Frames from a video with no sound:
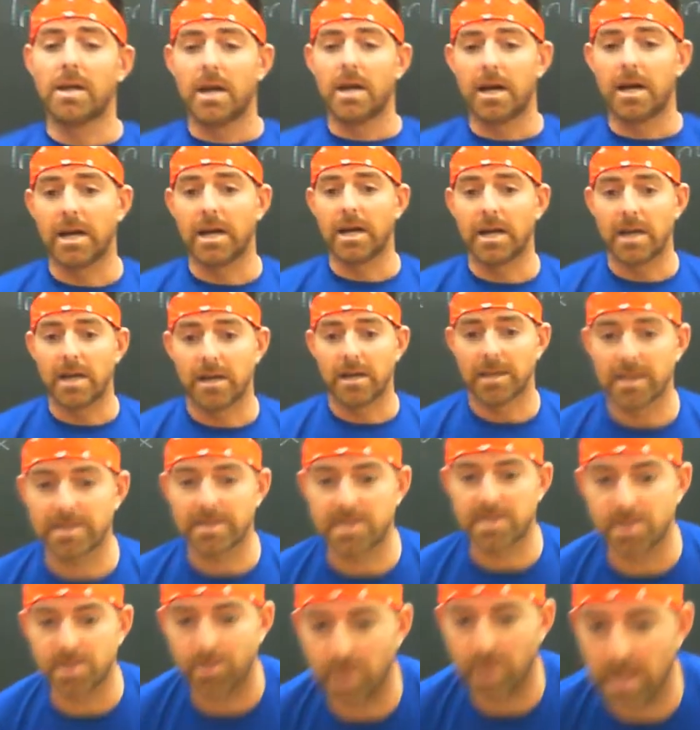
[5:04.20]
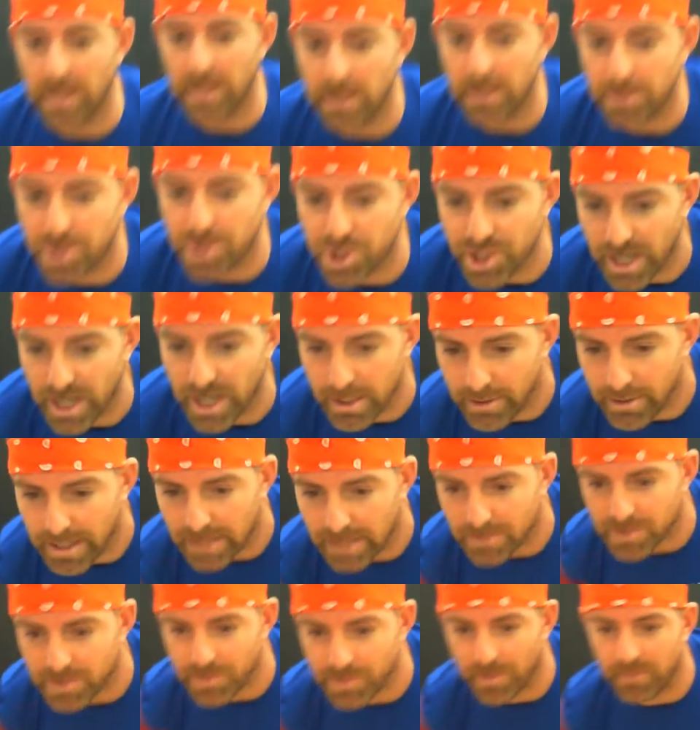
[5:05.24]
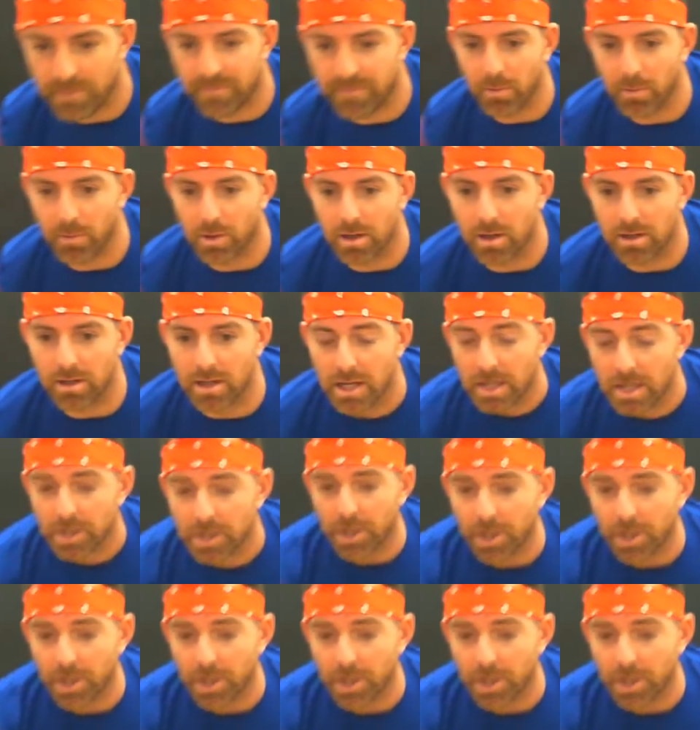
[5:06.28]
Let's do a little shout out to everyone.